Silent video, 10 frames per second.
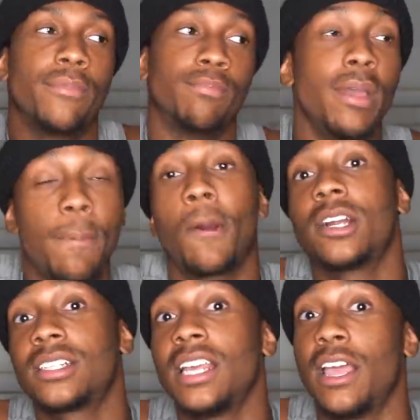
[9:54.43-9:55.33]
me
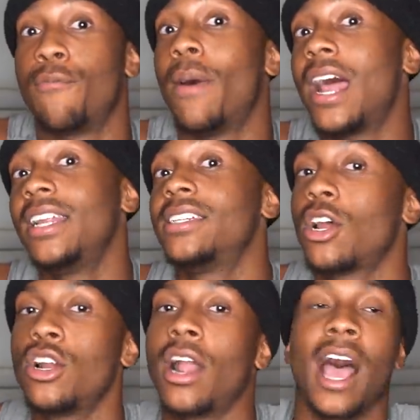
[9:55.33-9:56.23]
personally, if my knee's
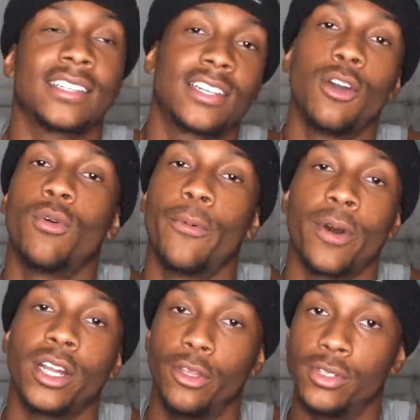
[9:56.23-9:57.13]
hurting, I still would
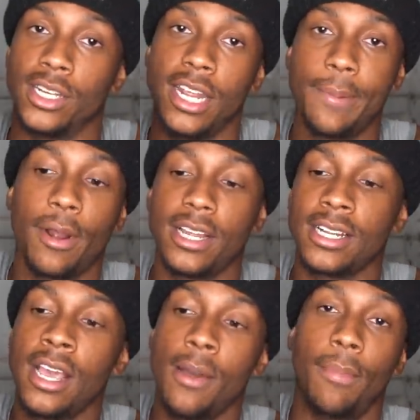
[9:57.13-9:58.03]
want to use a knee brace.
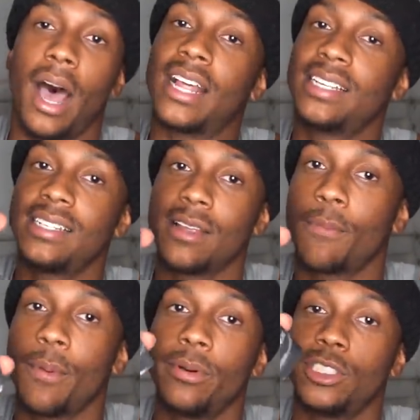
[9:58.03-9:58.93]
But I see some
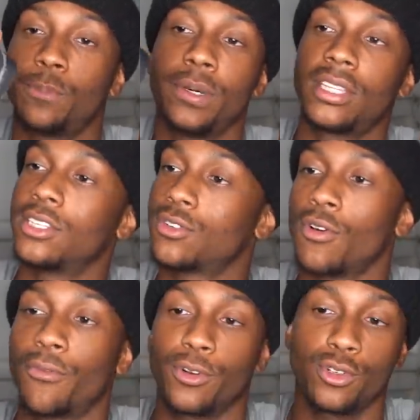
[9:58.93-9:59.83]
people just put this
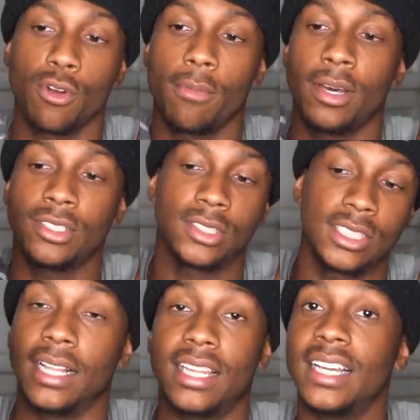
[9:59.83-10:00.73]
on for sore muscles
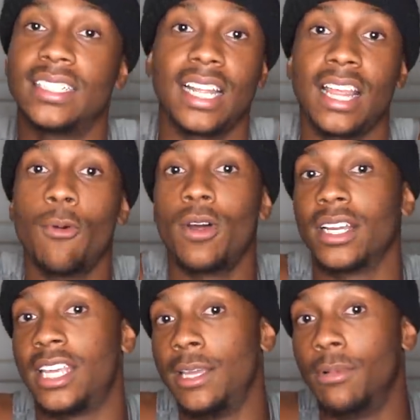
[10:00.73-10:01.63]
and things that they want
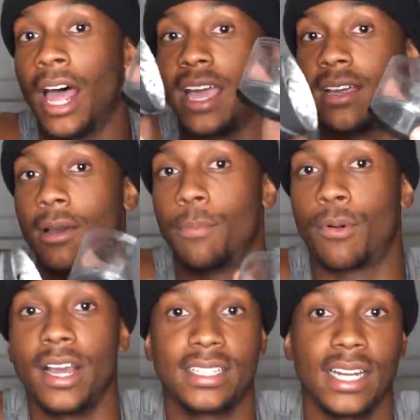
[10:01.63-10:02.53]
to keep like
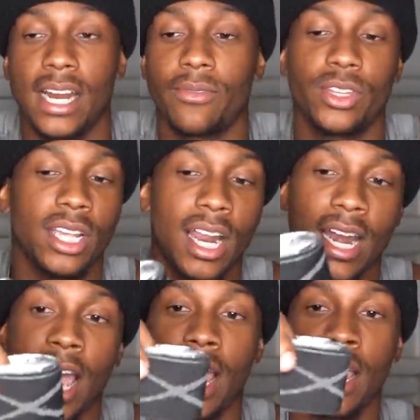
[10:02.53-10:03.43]
compressed and everything
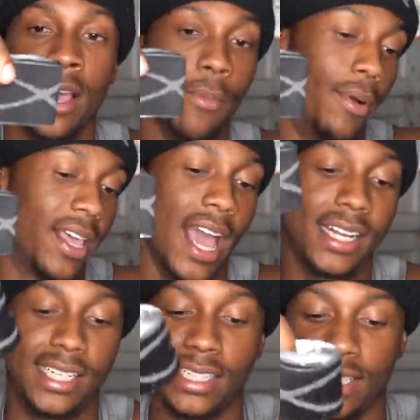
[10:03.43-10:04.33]
like that. But
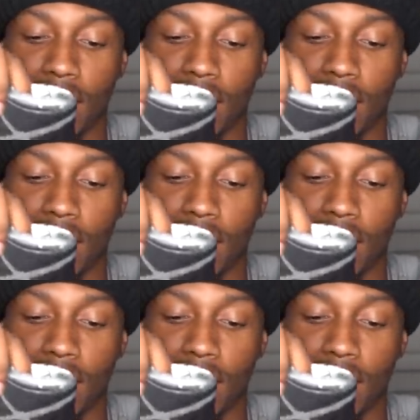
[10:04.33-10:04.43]
KT